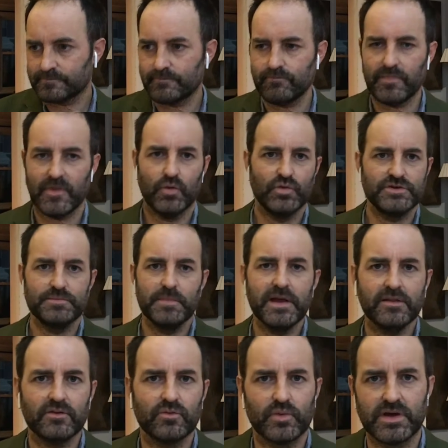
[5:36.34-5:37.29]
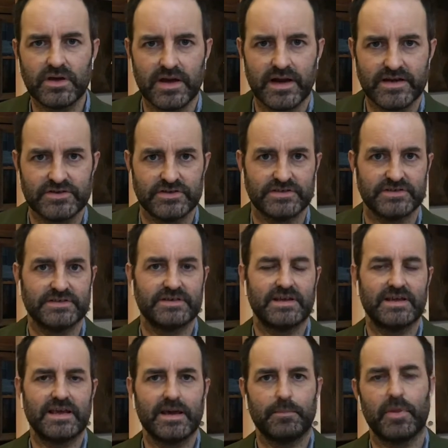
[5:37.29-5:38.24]
which meant that we could actually
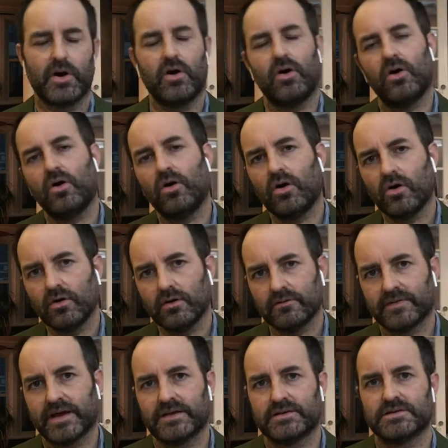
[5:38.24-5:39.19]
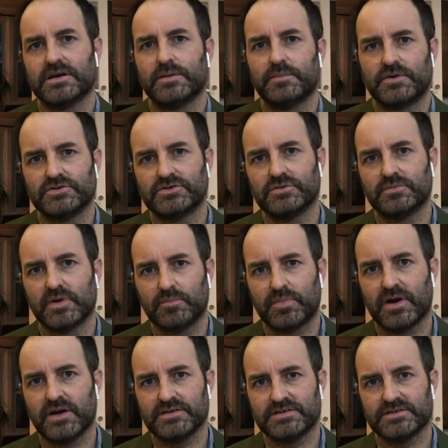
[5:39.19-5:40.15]
skip all of that time-consuming
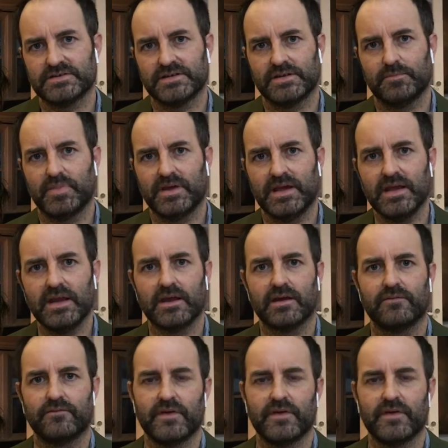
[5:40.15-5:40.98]
process at the beginning of